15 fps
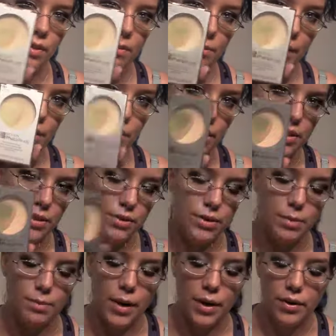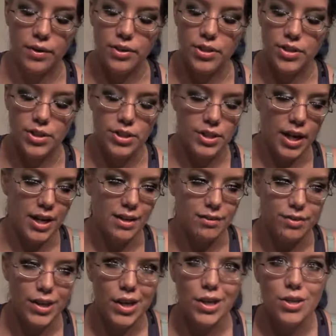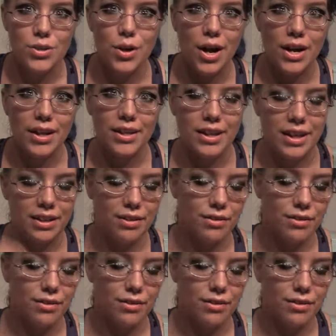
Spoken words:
my translucent powder to just kind of try and